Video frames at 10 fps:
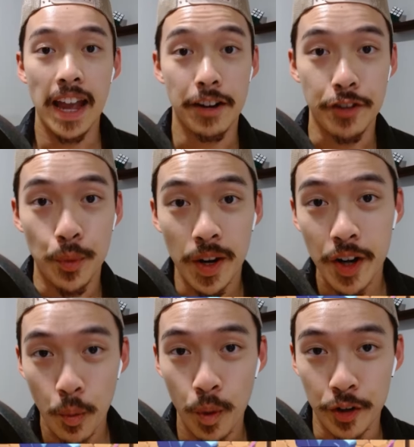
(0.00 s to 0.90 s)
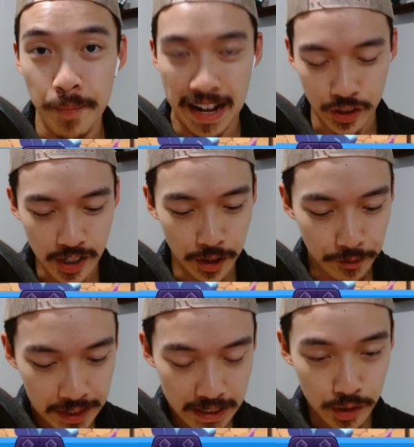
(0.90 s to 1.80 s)
Hey everyone, welcome back to another
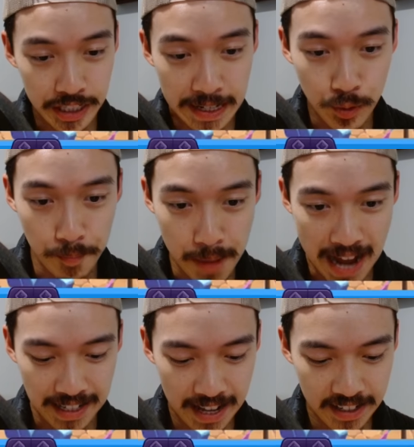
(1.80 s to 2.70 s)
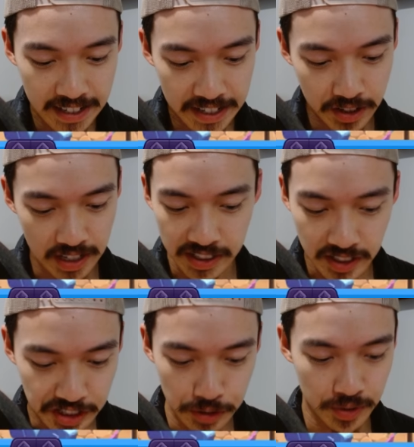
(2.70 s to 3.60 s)
video. Today we're back at it here. It's
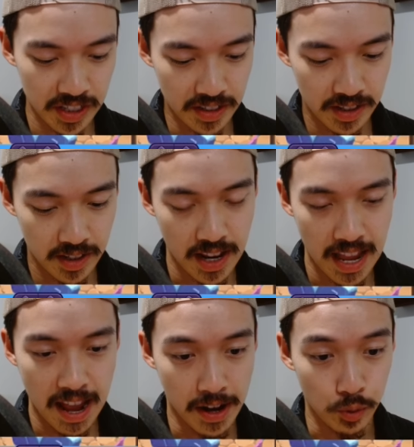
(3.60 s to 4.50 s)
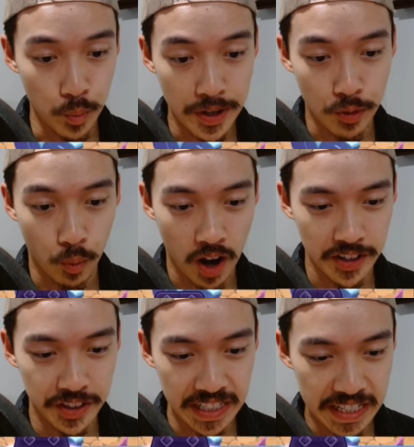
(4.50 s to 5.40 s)
a new season and we are
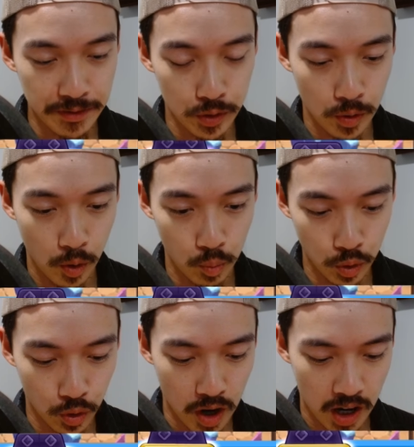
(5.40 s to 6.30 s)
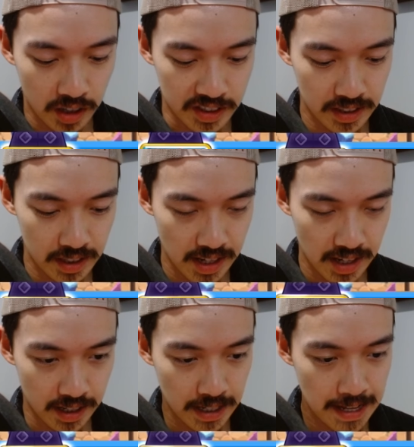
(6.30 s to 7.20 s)
rocking the Evil Royal Hogs in this
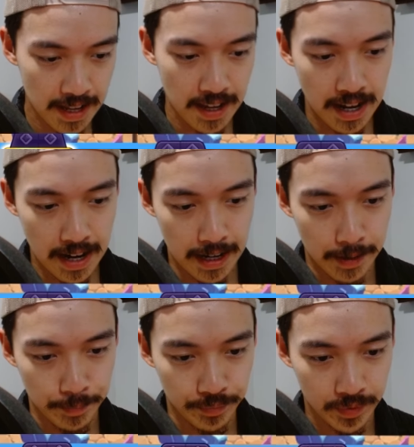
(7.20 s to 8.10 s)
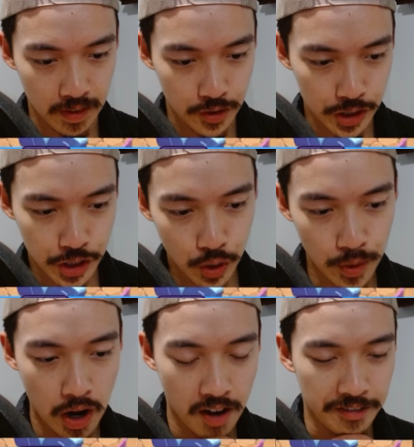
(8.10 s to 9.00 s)
deck. Just
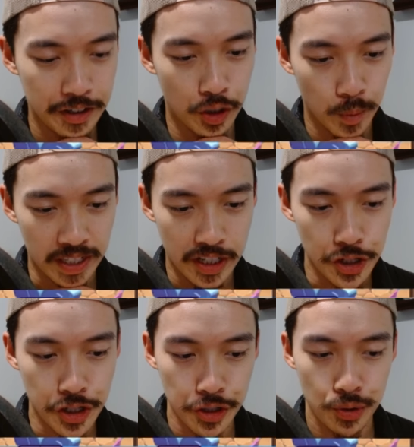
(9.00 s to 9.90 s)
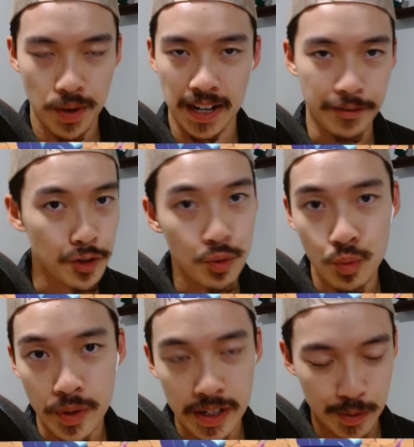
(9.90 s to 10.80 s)
showing off, what it can do, and if you
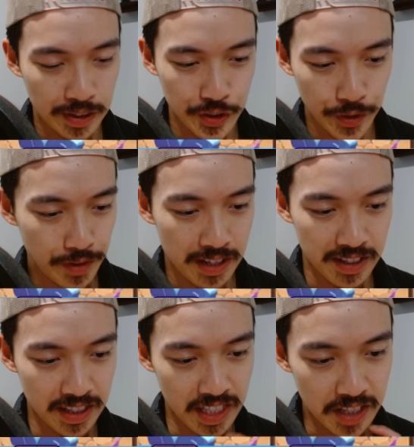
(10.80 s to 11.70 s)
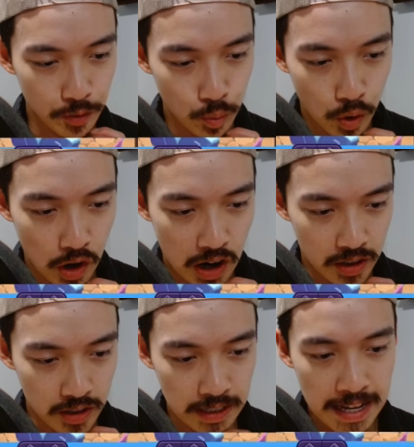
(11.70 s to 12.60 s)
really want to invest in the Evil Royal
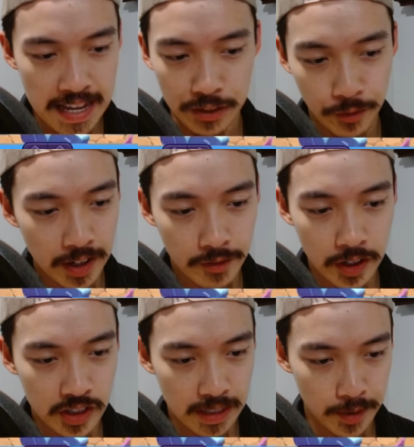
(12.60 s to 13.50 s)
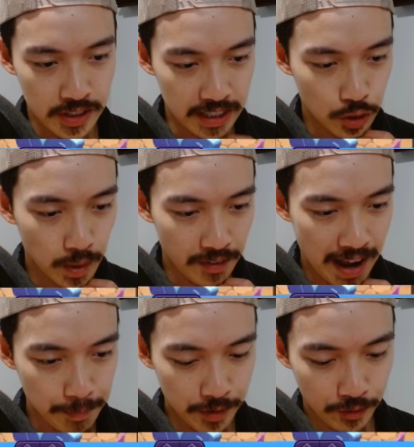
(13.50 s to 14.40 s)
Hogs, very similar deck to what I've
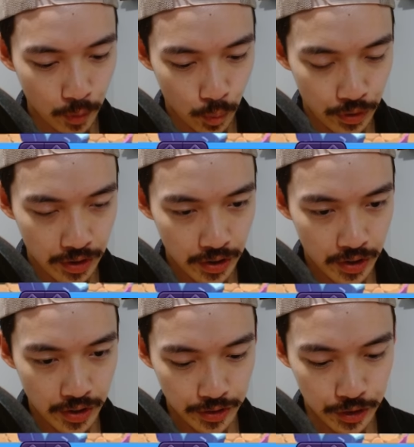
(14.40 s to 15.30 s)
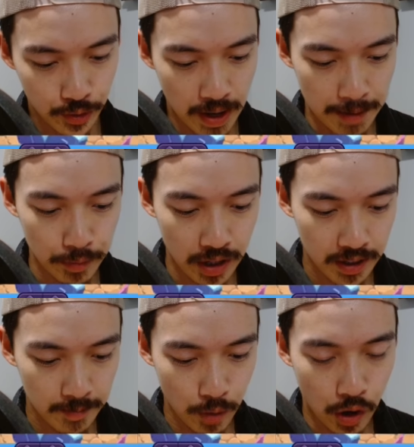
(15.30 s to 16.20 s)
had before. So I'm
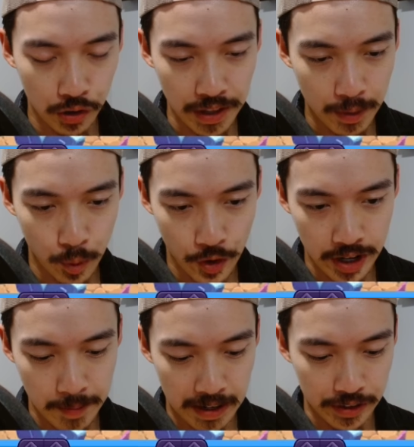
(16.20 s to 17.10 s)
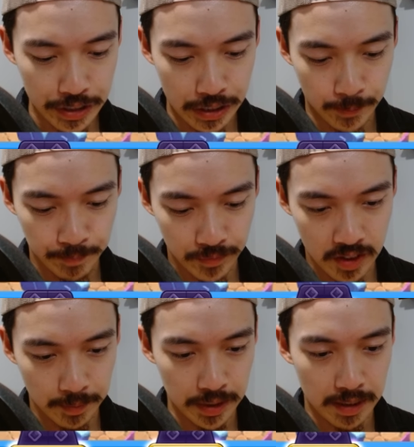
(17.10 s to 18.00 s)
not all that worried about,
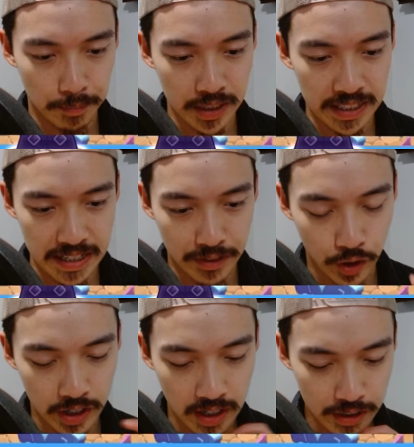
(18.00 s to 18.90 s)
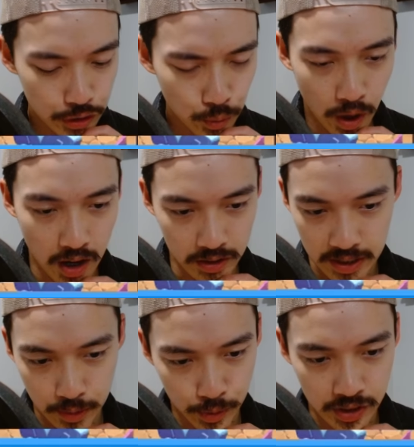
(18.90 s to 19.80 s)
something completely different. Let's go Hogs
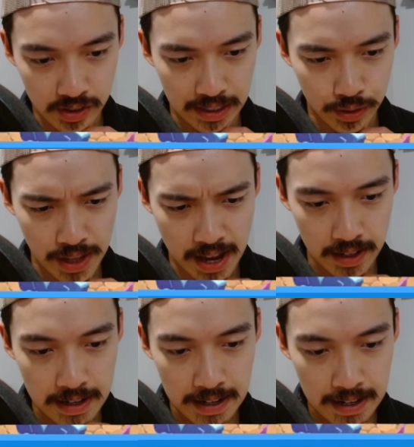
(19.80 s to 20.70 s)
here. We'll just cycle that.